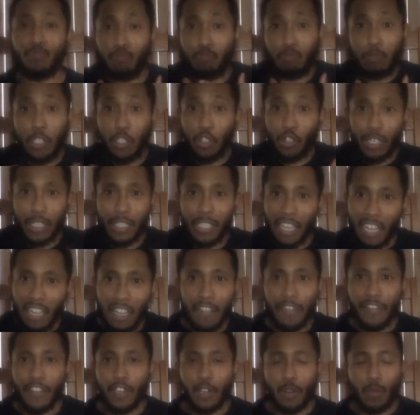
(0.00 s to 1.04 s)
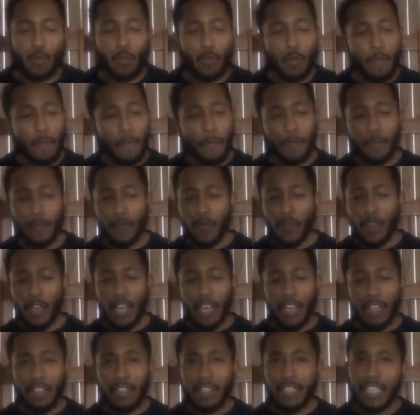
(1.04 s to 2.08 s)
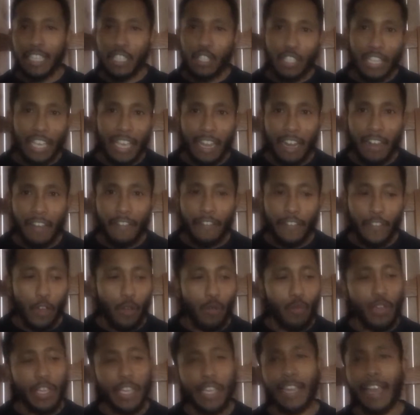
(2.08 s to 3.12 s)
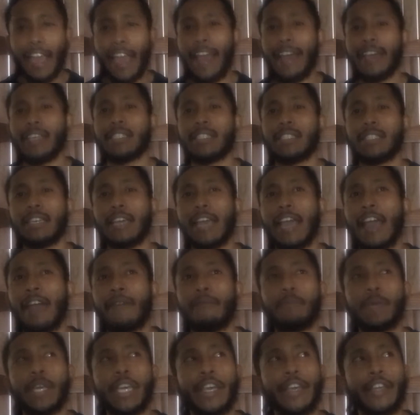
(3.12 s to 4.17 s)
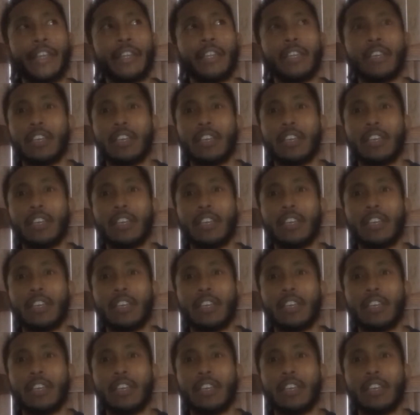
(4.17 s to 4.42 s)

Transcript: address the elephant in the room. This NFL week have been